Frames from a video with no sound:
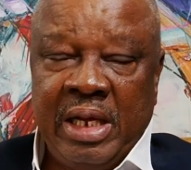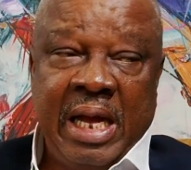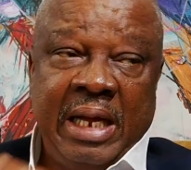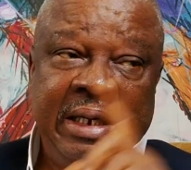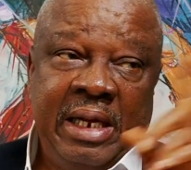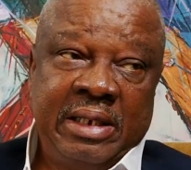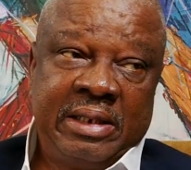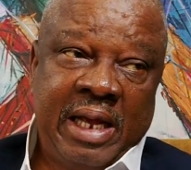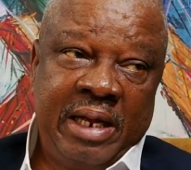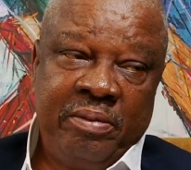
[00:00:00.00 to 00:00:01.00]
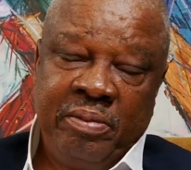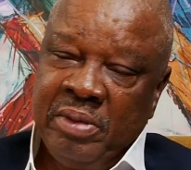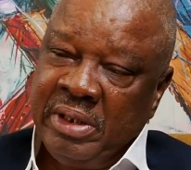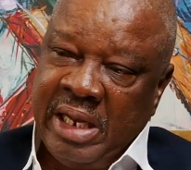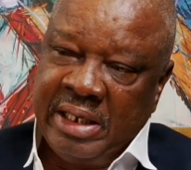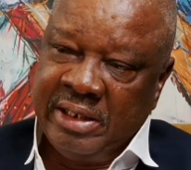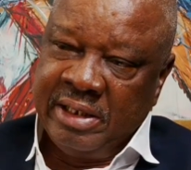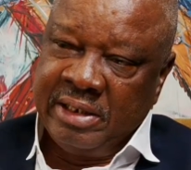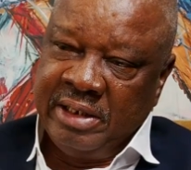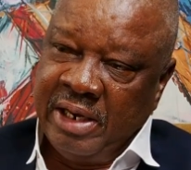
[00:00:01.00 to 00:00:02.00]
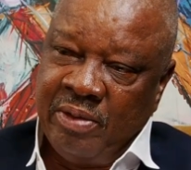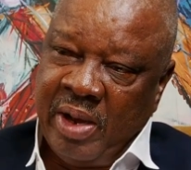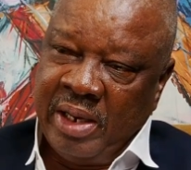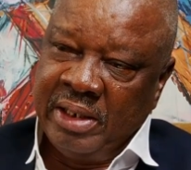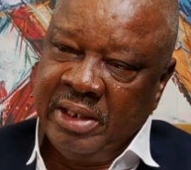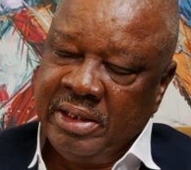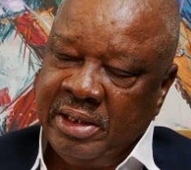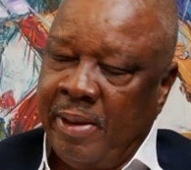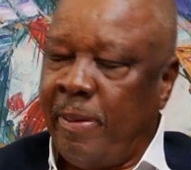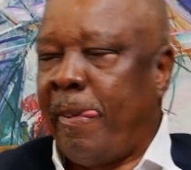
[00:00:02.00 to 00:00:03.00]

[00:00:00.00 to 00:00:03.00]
and then date it January this year.